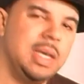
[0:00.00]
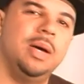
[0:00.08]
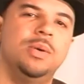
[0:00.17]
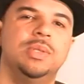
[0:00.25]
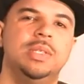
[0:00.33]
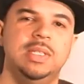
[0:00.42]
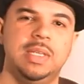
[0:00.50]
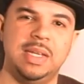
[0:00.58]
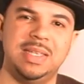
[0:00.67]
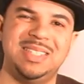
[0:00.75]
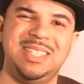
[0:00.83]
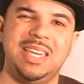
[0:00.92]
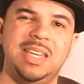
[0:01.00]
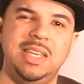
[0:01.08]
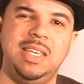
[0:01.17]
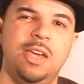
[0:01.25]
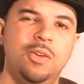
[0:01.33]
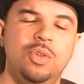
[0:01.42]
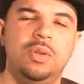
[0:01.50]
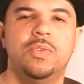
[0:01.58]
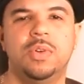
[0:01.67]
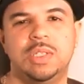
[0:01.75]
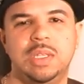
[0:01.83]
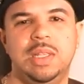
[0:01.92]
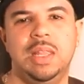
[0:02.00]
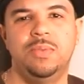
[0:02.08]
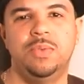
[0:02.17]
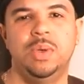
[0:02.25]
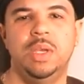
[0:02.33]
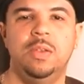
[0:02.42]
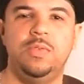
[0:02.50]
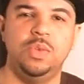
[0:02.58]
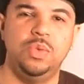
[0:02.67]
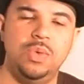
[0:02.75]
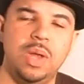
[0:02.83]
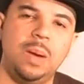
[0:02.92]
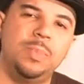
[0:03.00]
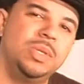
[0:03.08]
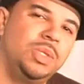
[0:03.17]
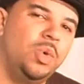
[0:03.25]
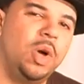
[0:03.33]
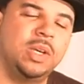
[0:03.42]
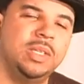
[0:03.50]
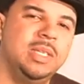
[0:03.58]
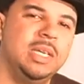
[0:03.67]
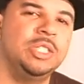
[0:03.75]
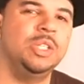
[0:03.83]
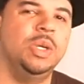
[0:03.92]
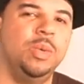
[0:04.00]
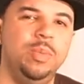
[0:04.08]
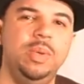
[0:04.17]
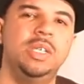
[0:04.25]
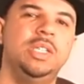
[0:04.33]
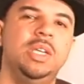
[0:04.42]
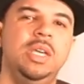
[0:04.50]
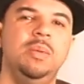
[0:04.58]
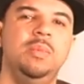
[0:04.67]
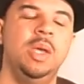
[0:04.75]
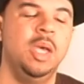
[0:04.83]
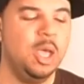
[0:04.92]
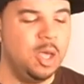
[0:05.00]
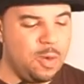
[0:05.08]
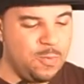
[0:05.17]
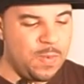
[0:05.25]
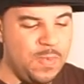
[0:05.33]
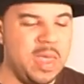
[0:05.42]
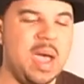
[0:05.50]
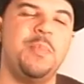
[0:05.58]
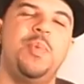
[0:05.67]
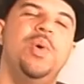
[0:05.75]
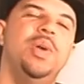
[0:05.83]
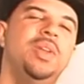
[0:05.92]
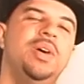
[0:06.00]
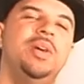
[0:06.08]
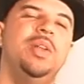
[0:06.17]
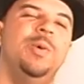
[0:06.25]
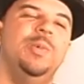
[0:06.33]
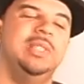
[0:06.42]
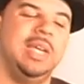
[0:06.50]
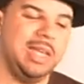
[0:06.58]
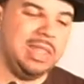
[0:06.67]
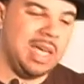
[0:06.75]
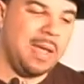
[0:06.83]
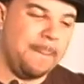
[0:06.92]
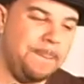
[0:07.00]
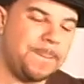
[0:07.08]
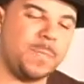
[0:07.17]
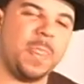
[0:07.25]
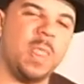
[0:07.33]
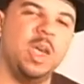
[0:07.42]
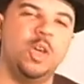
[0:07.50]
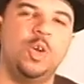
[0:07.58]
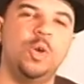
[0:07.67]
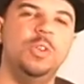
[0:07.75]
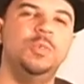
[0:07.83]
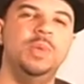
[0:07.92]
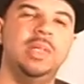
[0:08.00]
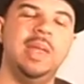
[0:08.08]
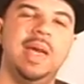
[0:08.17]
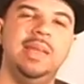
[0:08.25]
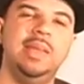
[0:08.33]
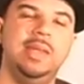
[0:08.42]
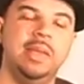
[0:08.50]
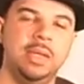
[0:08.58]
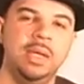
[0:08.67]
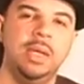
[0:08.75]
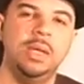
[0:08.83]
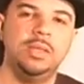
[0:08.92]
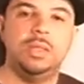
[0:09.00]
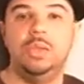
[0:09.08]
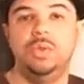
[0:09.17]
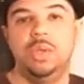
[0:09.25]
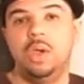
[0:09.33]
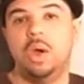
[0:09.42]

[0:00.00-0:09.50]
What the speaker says: house is at a second-year university level, and if you do not pursue architecture, it would be a shame." From that point on, I always had that encouragement that I needed to do the